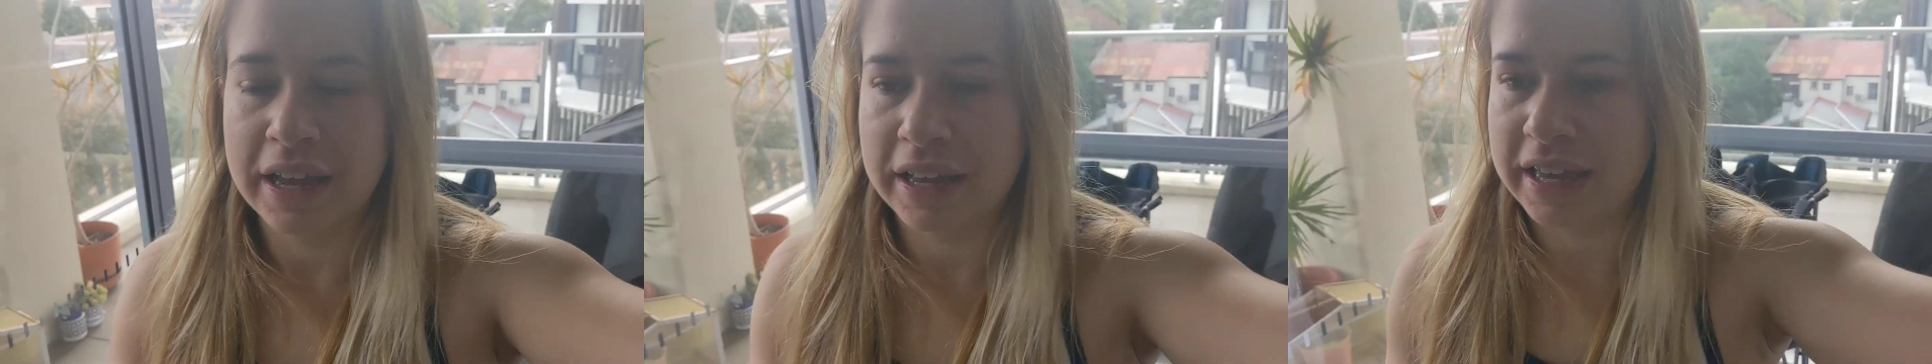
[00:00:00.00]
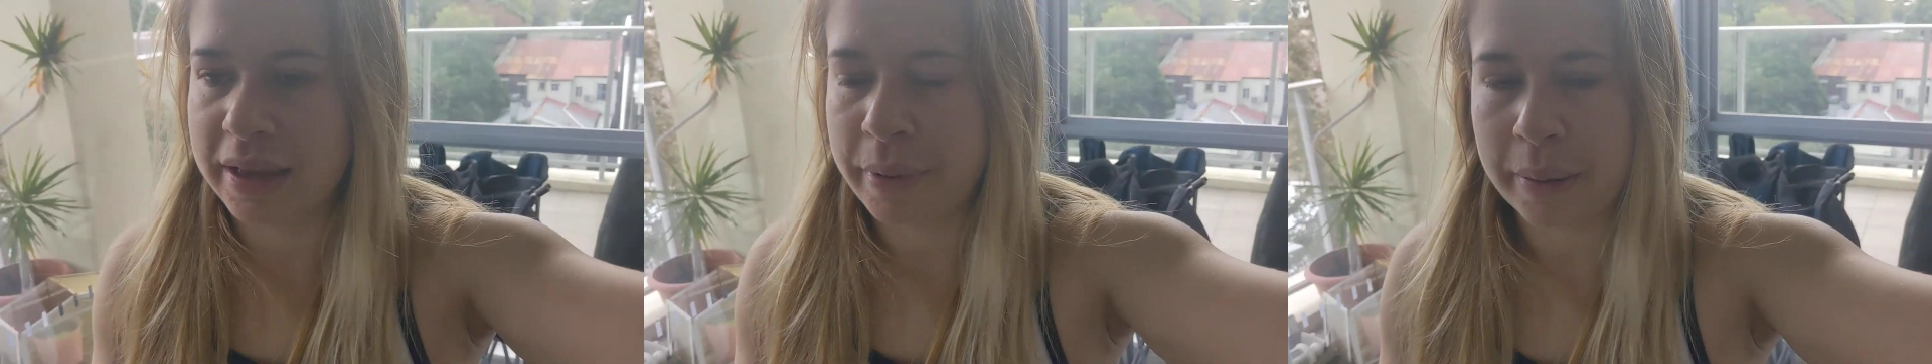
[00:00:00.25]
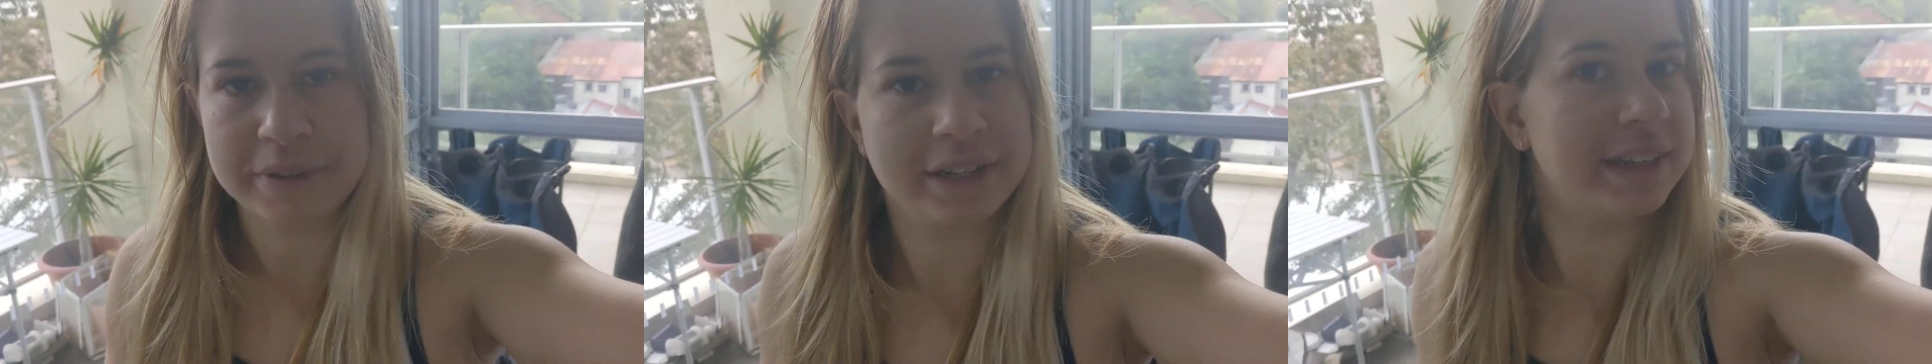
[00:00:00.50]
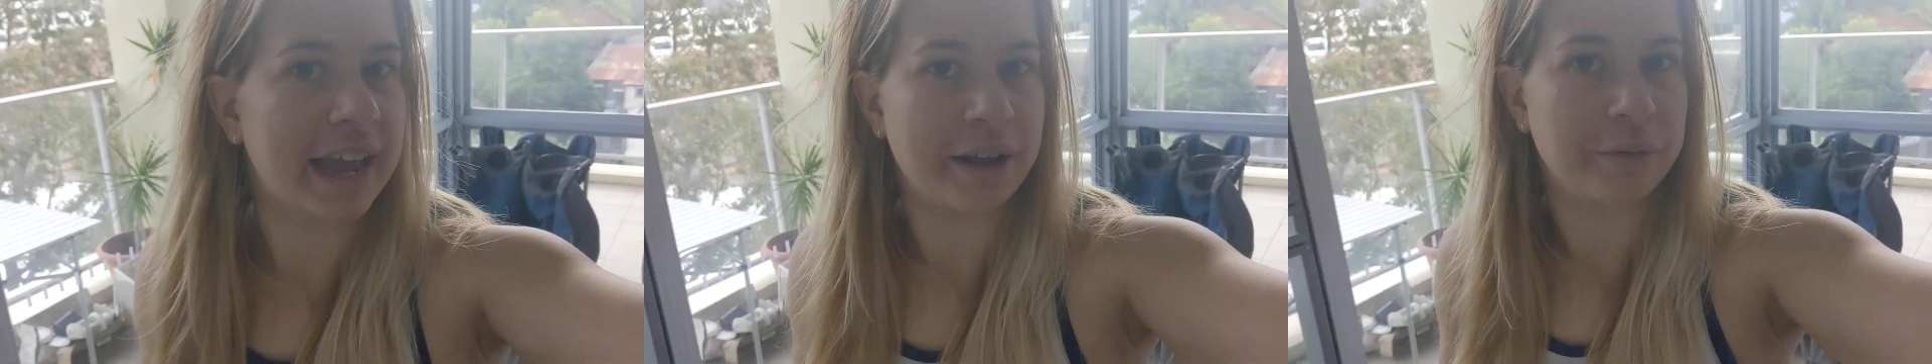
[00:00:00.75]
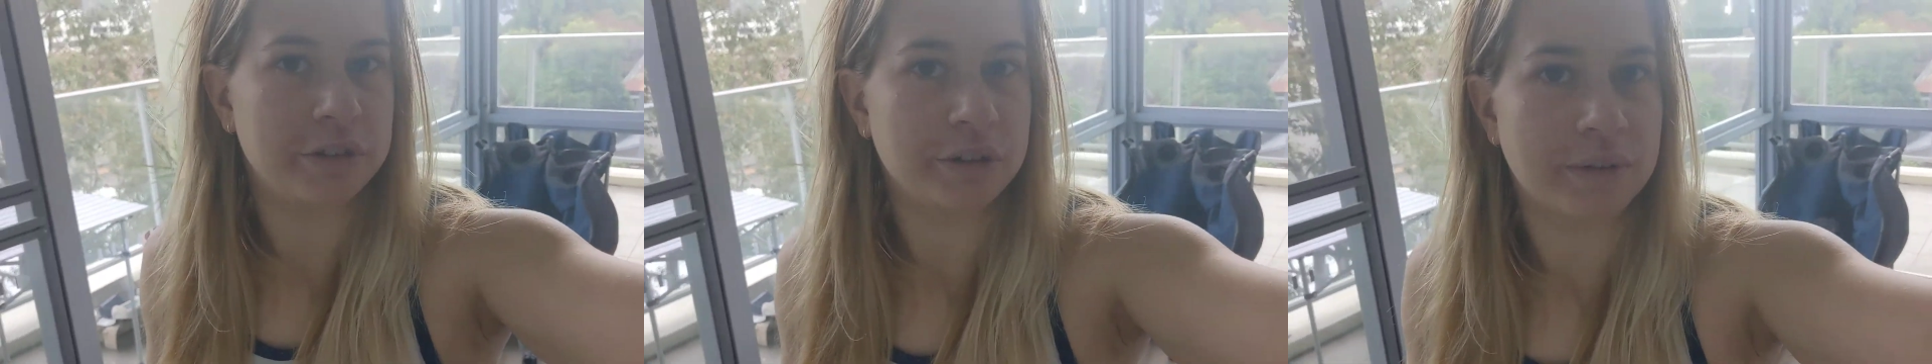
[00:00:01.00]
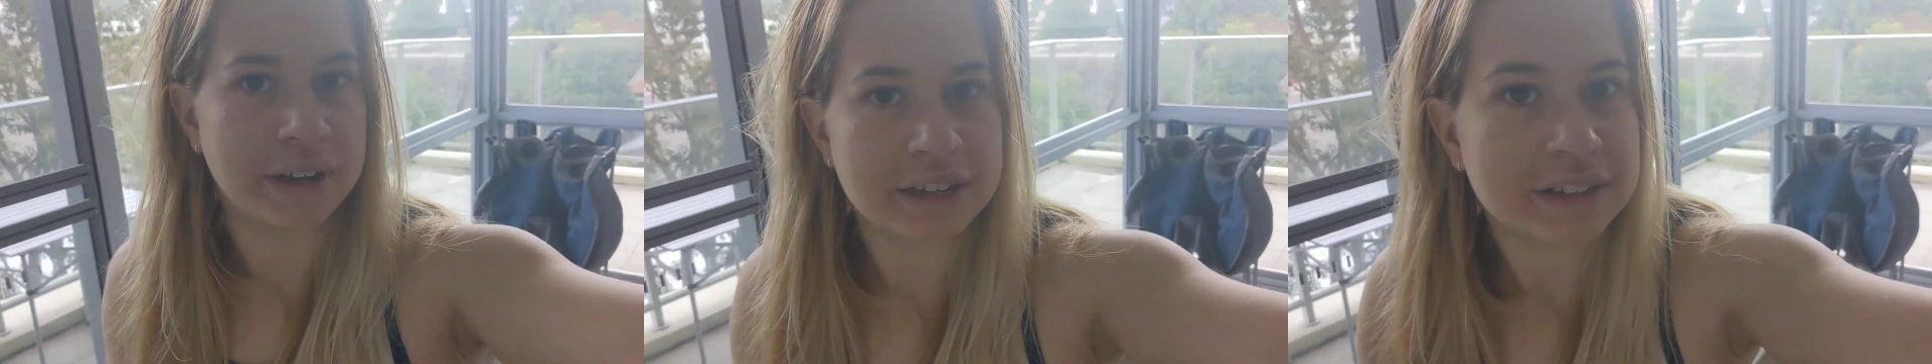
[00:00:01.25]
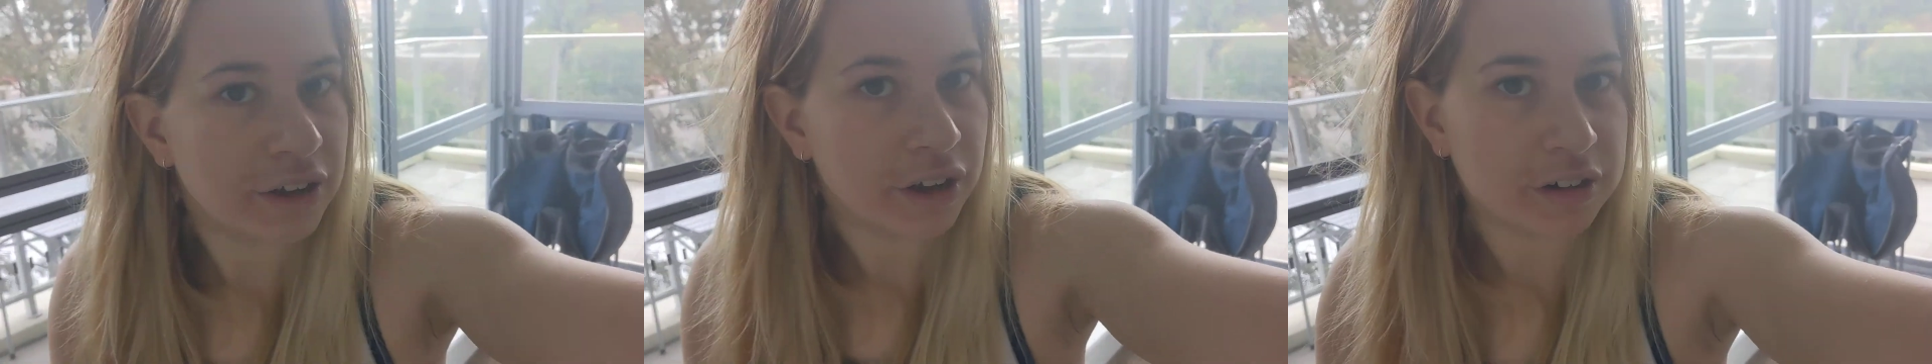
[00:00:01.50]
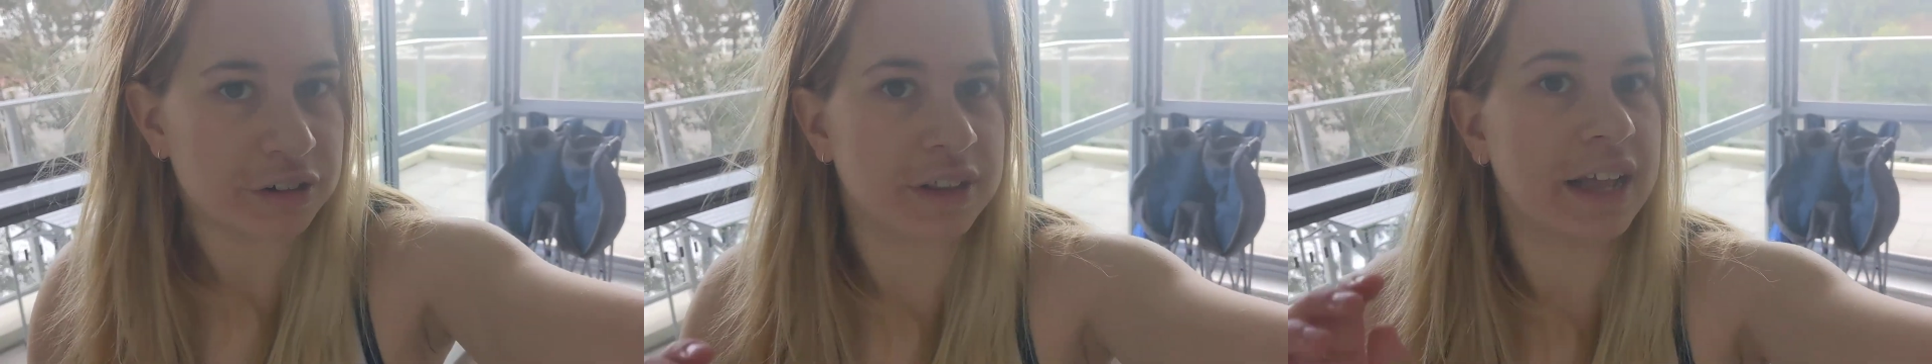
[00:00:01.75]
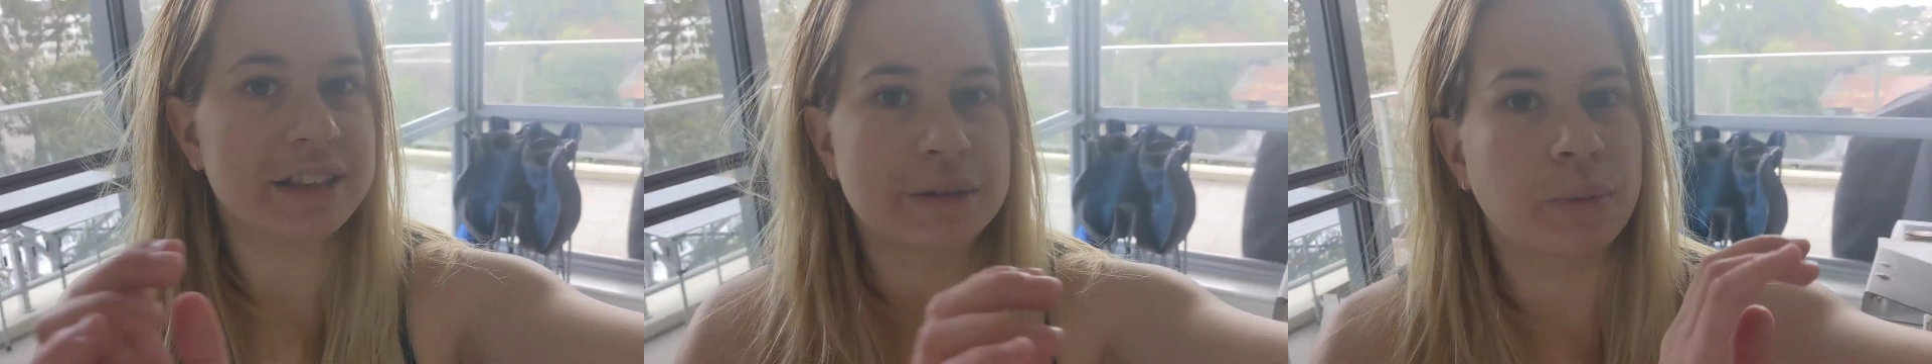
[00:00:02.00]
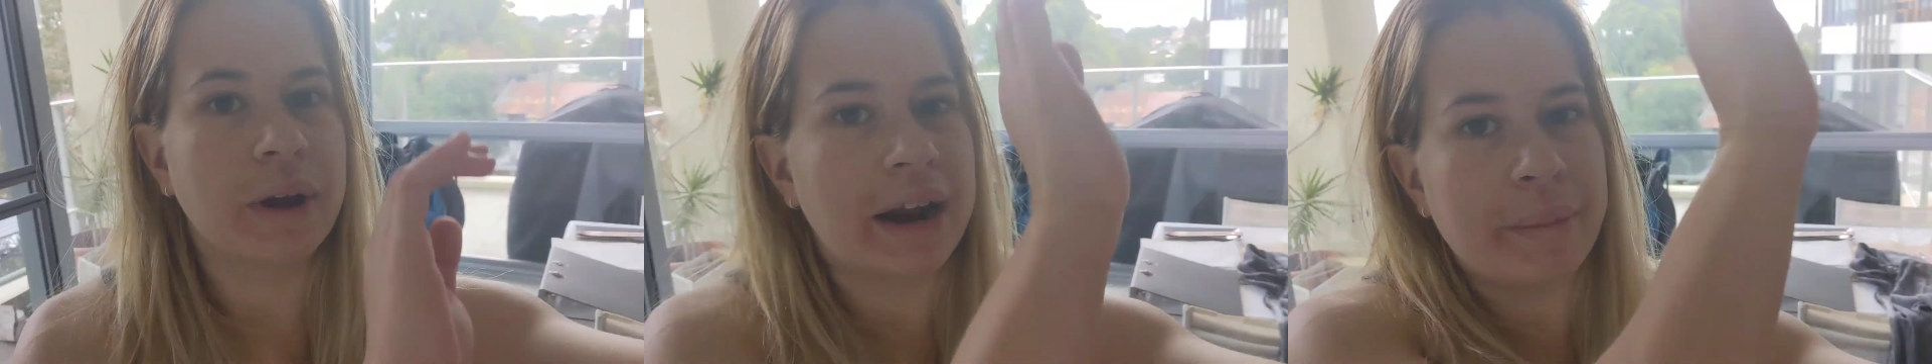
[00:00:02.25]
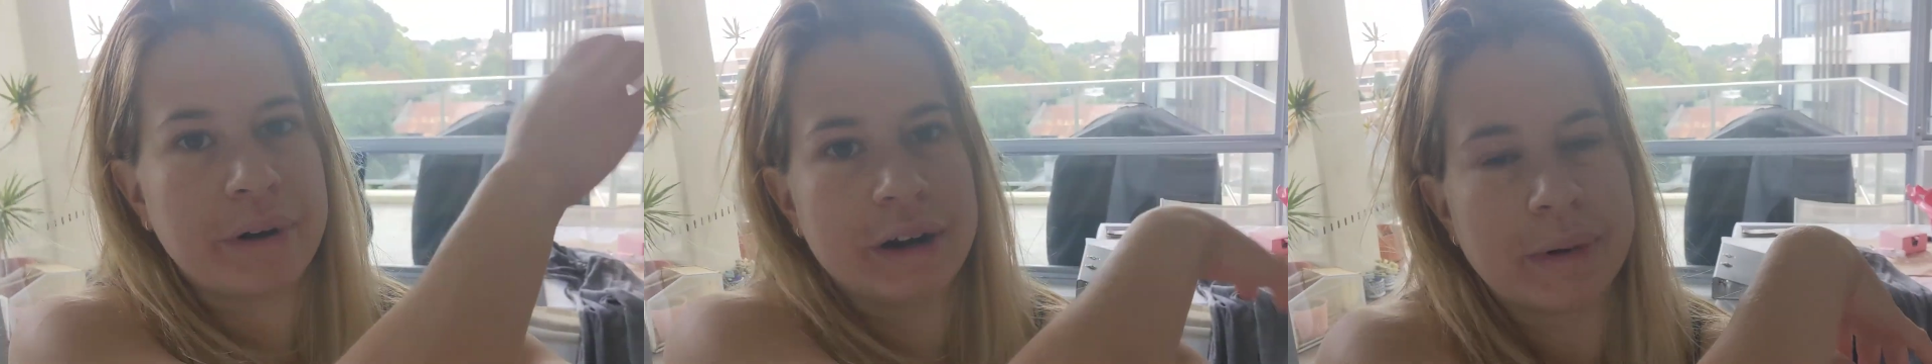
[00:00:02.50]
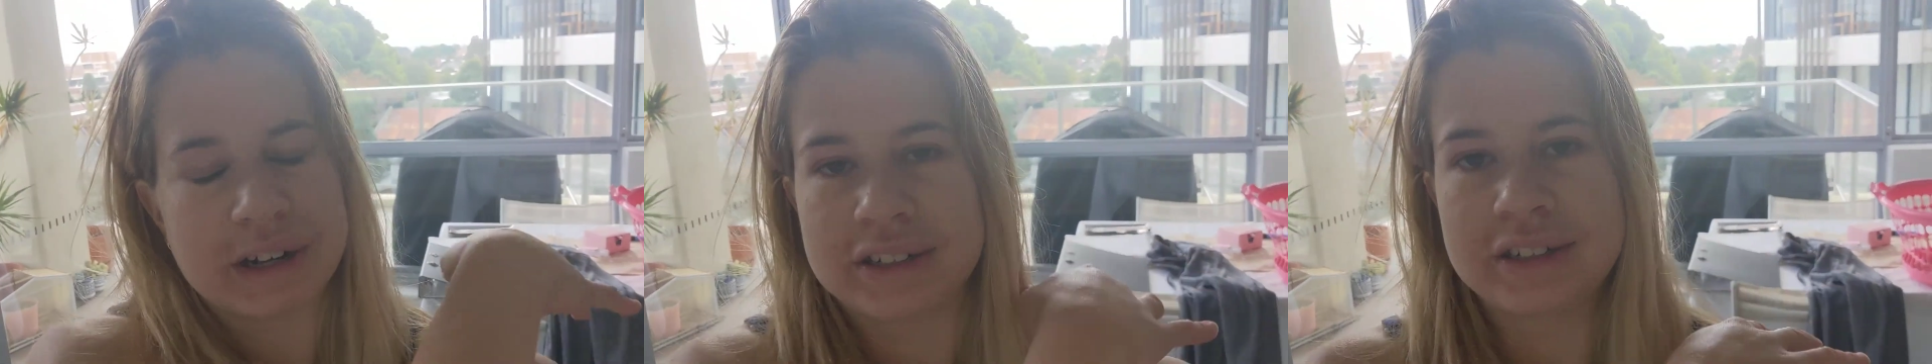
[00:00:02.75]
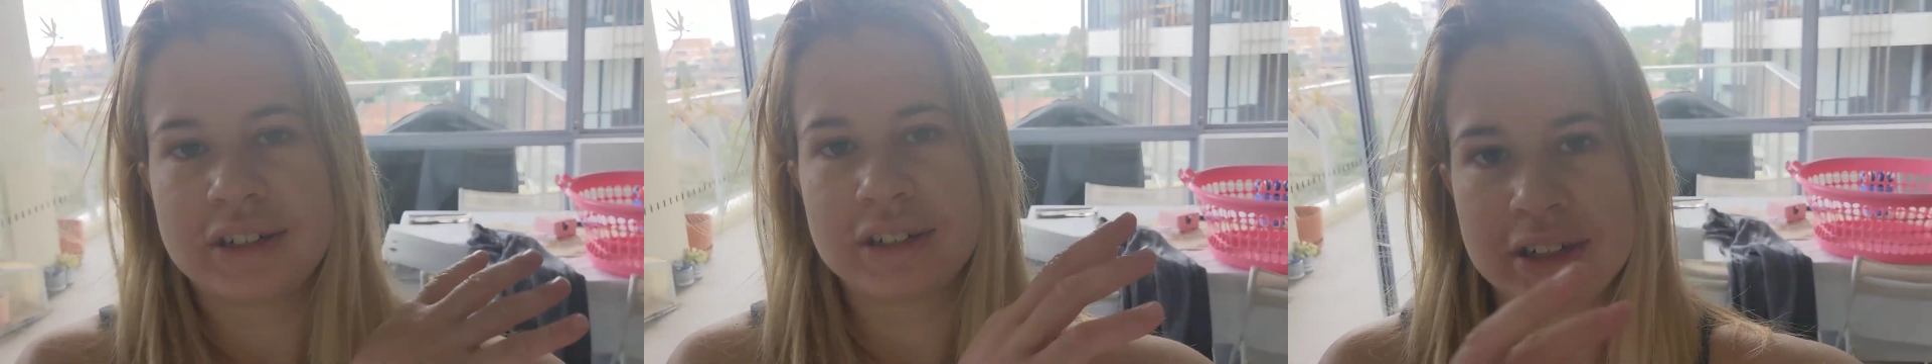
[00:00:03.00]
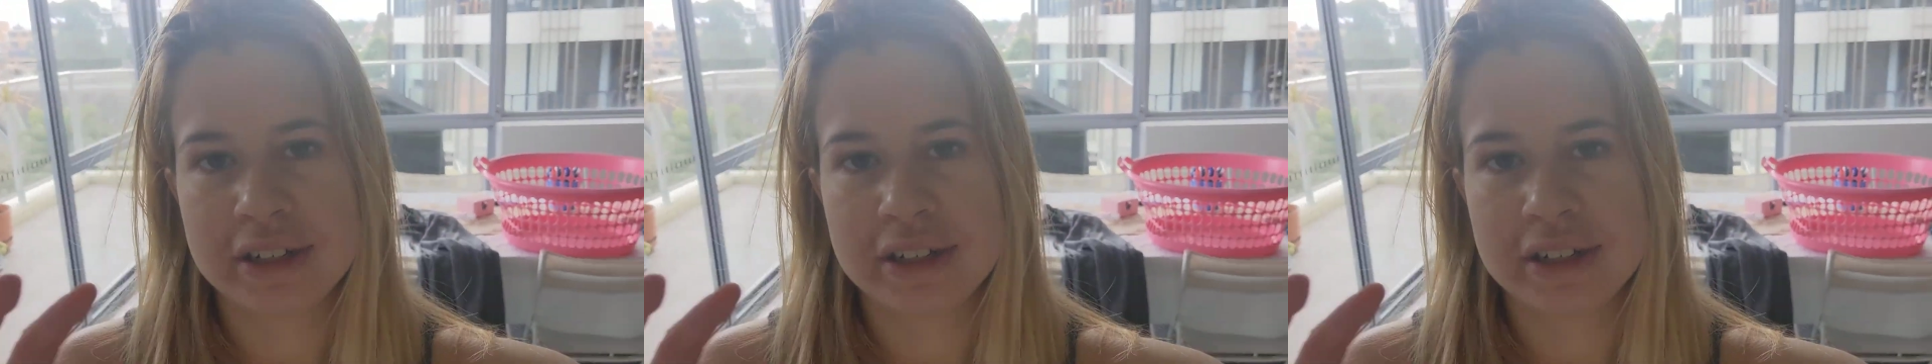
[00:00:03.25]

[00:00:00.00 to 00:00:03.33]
keep up to date with the research. So that's where I pretty much